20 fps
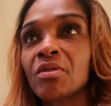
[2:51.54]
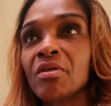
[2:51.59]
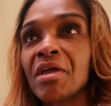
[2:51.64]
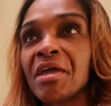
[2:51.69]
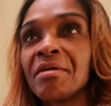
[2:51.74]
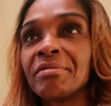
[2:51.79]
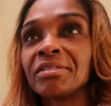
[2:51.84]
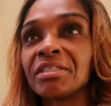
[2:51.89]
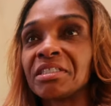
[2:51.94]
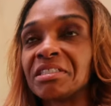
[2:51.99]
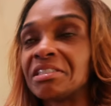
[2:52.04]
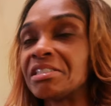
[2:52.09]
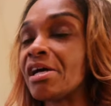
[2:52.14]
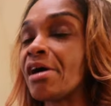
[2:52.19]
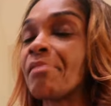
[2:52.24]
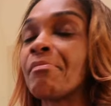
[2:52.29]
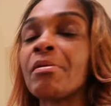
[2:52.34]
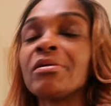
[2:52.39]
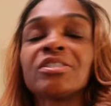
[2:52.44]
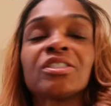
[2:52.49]
he was like,
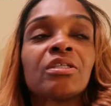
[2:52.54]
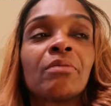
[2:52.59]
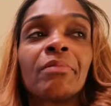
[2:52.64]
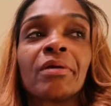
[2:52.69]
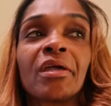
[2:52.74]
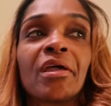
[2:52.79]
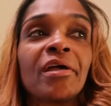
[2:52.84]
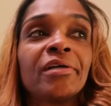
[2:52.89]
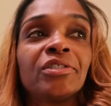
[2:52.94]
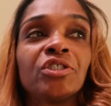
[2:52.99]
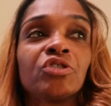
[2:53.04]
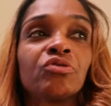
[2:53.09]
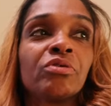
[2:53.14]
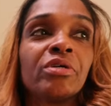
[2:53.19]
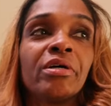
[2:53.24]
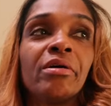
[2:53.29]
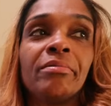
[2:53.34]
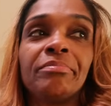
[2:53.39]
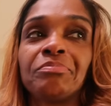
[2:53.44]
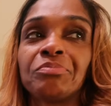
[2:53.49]
yeah, my stomach can't do
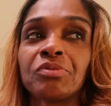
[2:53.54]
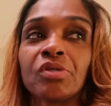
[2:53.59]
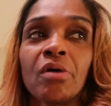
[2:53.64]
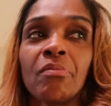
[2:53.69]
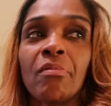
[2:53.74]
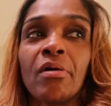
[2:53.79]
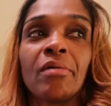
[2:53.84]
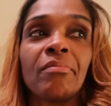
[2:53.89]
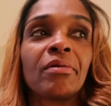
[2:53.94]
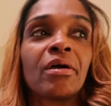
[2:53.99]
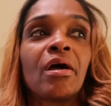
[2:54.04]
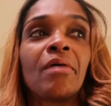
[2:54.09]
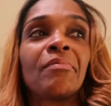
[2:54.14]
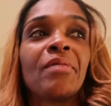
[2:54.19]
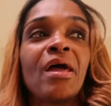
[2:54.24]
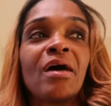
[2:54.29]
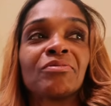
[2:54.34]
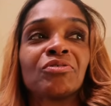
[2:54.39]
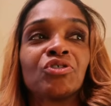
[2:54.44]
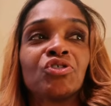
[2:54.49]
it. I'm, I'm
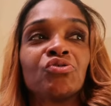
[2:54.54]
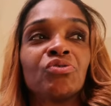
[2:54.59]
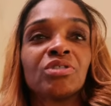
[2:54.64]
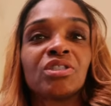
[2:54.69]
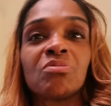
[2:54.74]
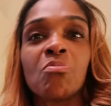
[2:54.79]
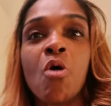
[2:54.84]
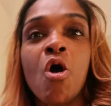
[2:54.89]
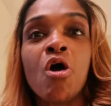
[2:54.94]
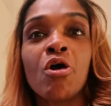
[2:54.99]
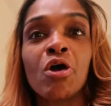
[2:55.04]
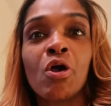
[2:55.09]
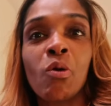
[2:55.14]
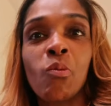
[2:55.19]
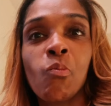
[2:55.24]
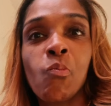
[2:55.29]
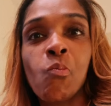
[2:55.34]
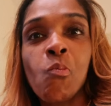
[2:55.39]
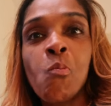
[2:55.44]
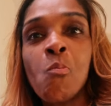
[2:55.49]
gonna have to do it tomorrow.
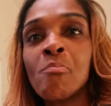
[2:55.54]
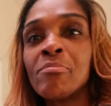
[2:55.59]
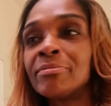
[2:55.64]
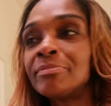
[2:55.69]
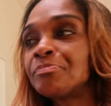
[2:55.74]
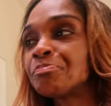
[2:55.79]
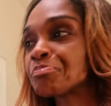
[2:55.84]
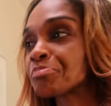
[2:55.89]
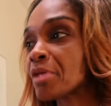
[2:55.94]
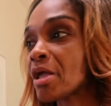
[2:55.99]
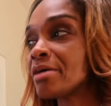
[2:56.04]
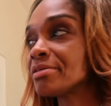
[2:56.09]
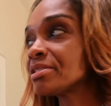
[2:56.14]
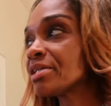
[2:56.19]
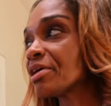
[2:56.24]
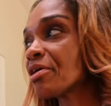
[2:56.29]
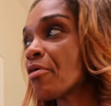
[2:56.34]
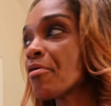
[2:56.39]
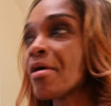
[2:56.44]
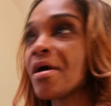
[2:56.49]
And I was
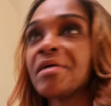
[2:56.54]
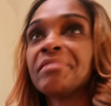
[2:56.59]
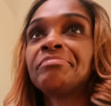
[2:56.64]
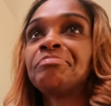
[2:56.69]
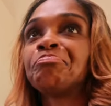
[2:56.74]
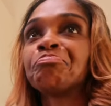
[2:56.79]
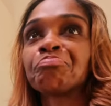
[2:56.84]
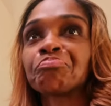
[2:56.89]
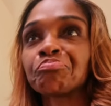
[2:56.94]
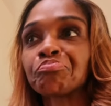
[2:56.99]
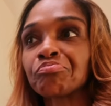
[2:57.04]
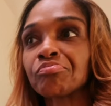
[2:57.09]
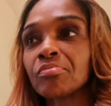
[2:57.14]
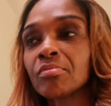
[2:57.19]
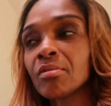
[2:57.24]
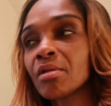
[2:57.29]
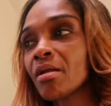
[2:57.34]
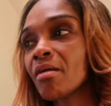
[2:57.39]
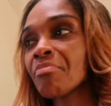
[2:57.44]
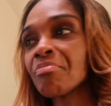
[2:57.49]
like, okay.
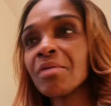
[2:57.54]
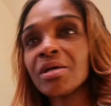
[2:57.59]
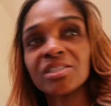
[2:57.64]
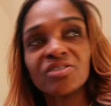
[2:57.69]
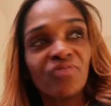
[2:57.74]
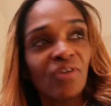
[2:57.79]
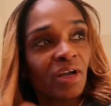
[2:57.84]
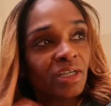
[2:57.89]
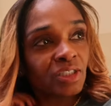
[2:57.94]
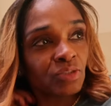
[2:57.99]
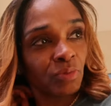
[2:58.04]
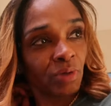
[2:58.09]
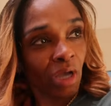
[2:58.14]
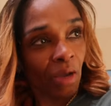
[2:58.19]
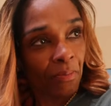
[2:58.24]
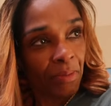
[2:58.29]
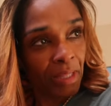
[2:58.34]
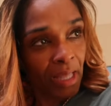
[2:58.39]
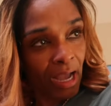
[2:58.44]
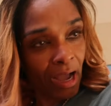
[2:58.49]
That's fine. So we
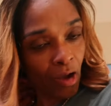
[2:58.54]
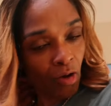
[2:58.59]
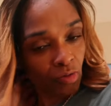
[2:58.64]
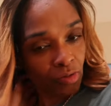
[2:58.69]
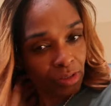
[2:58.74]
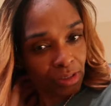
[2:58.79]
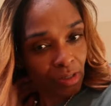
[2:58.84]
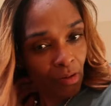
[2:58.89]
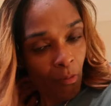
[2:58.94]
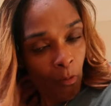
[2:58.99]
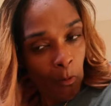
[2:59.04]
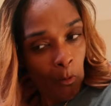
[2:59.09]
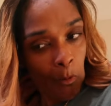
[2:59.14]
come in the house,